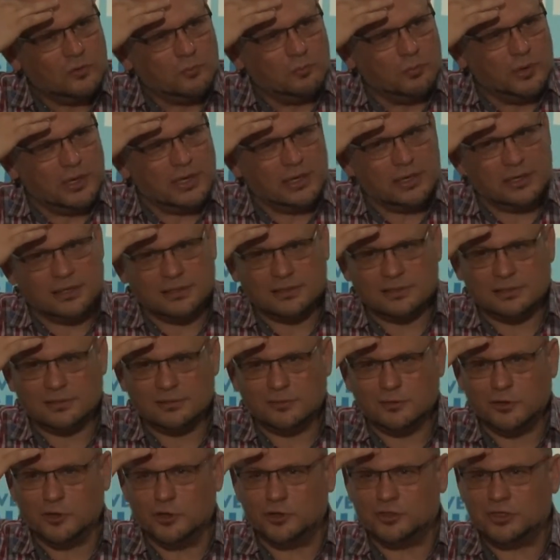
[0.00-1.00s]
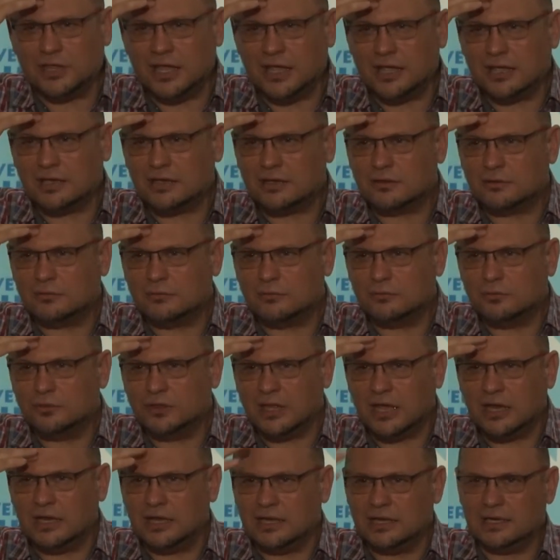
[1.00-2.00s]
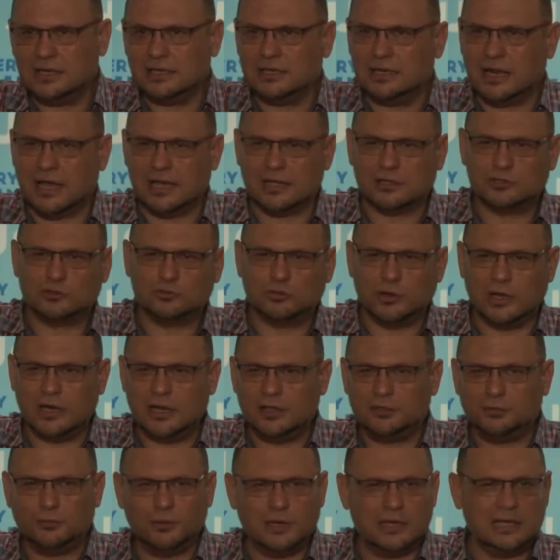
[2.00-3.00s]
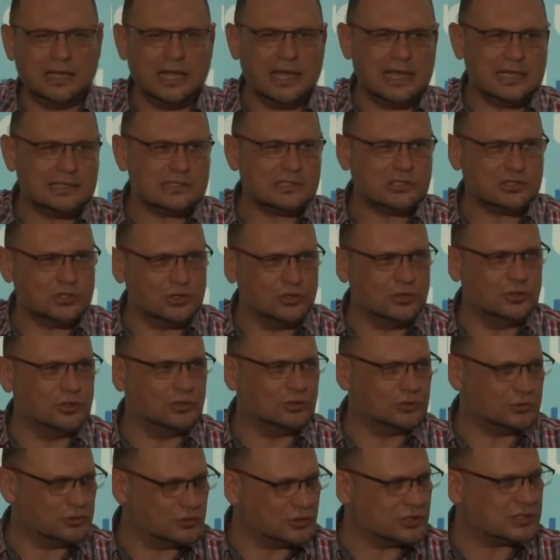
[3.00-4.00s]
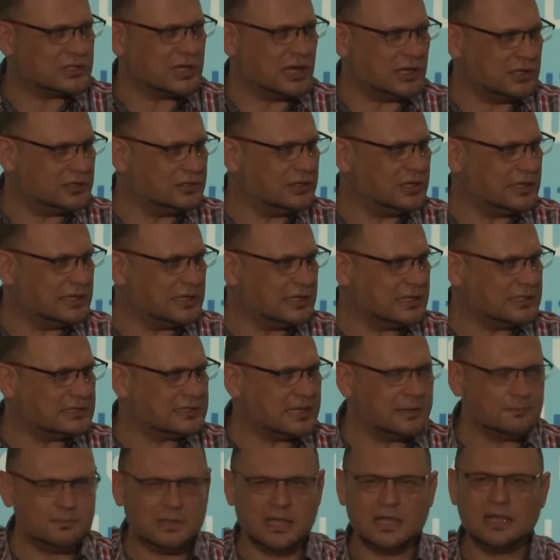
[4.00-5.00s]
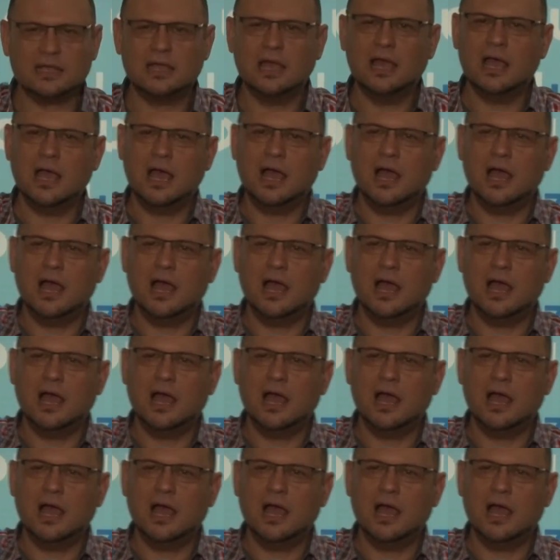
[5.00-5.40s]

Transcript: But you think they needed like 23 days to, to start doing something.